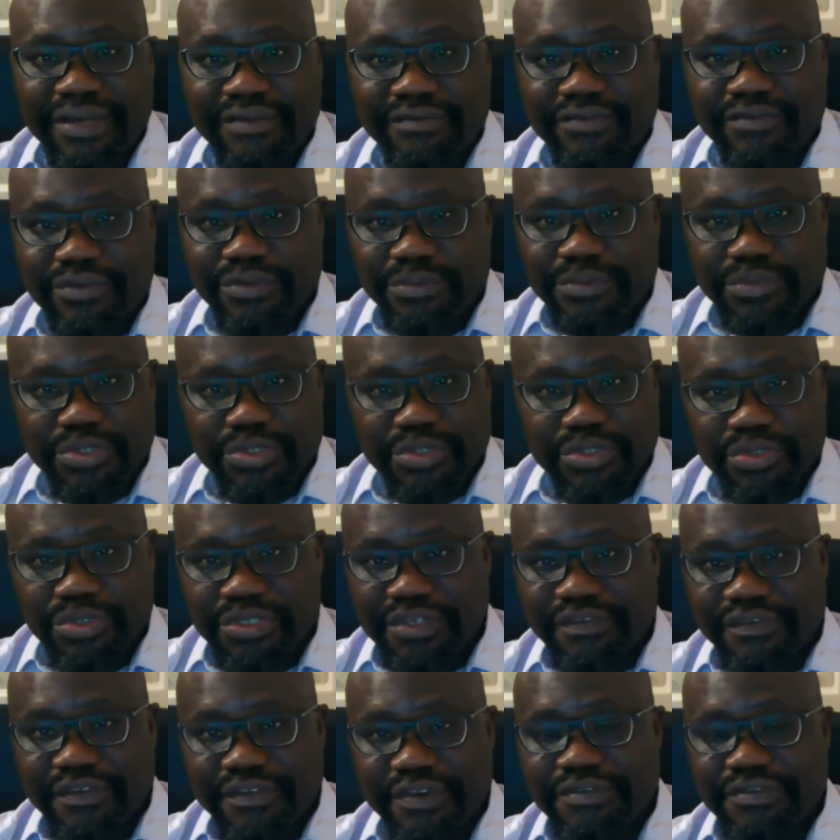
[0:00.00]
have almost
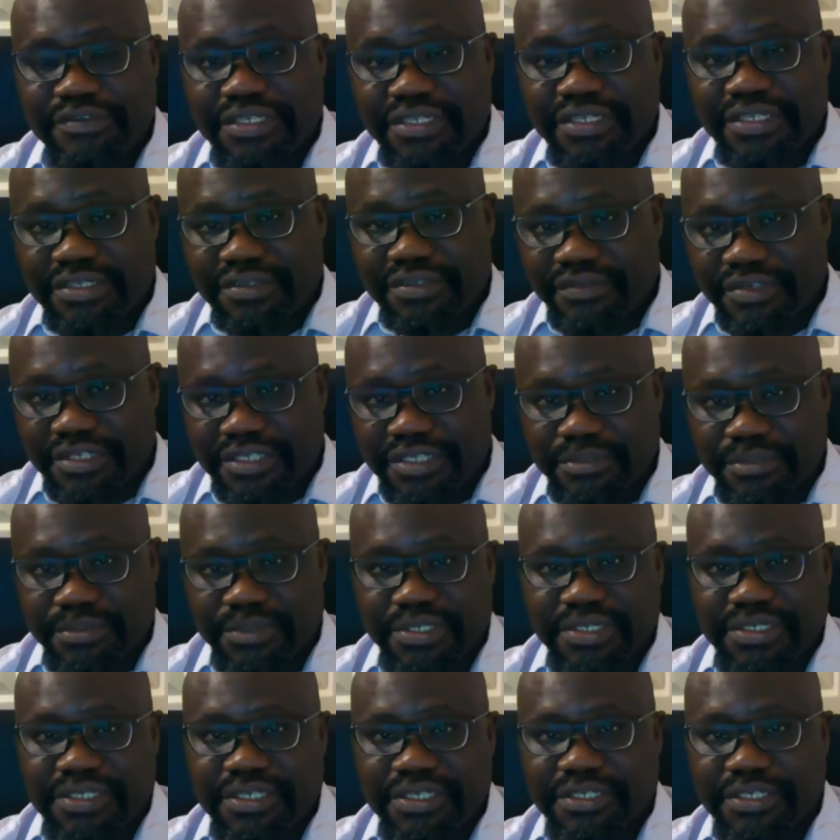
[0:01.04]
25 years of
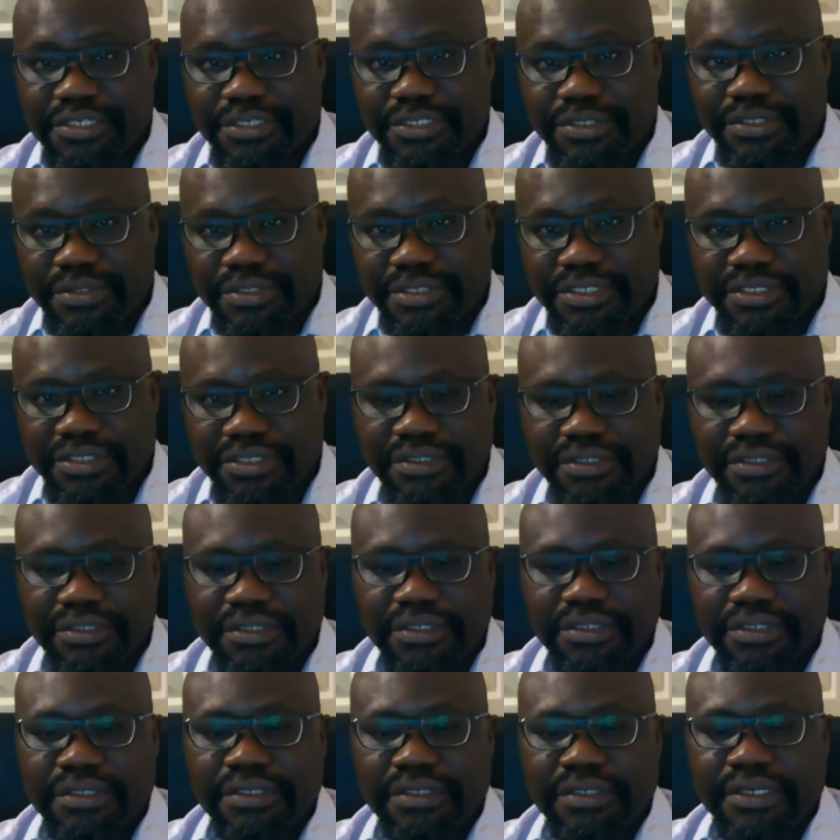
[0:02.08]
experience as a doctor
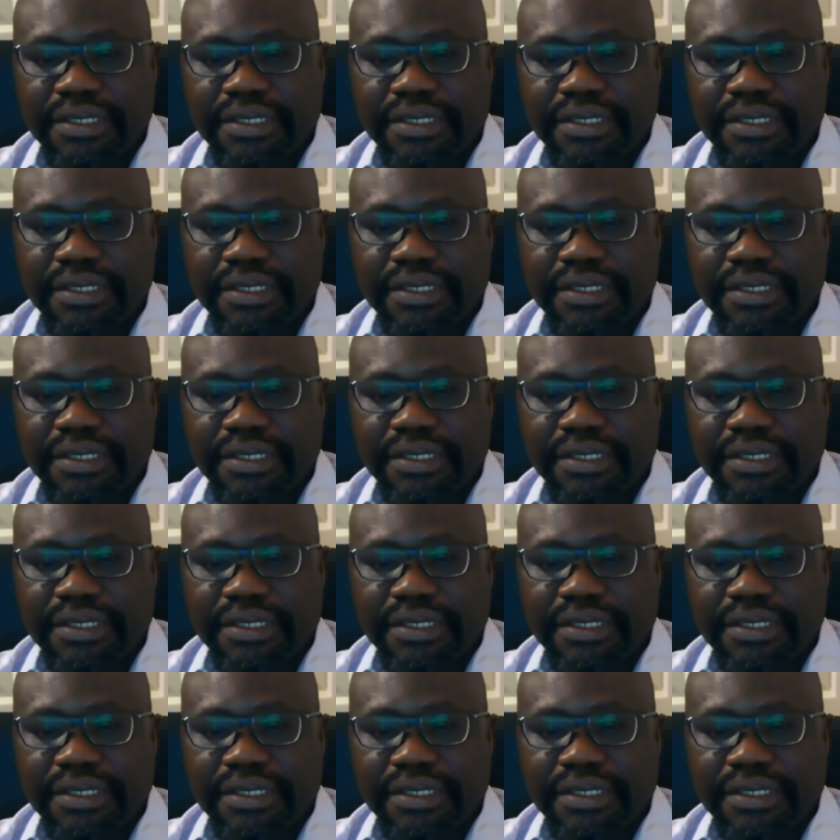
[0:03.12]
